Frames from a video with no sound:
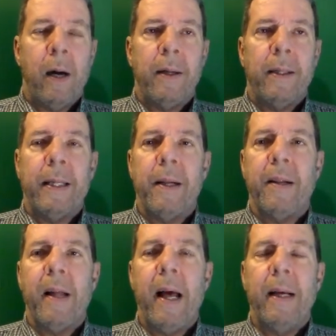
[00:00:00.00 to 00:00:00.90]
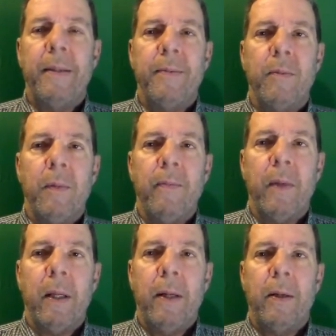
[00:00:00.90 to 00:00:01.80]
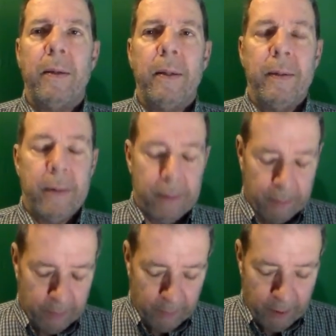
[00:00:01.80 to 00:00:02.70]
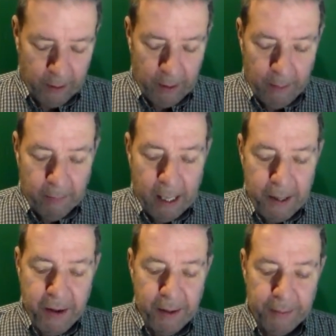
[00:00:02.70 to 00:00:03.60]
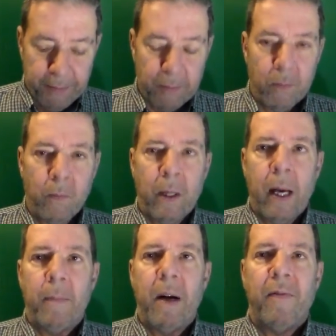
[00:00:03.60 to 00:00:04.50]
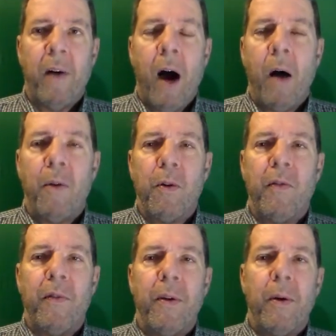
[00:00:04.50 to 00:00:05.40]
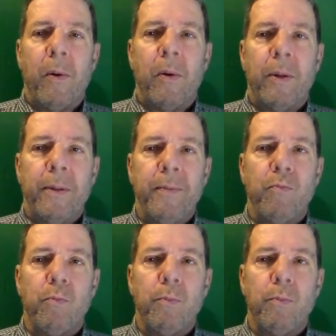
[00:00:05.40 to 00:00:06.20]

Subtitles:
I didn't say, you know, much at my father's funeral.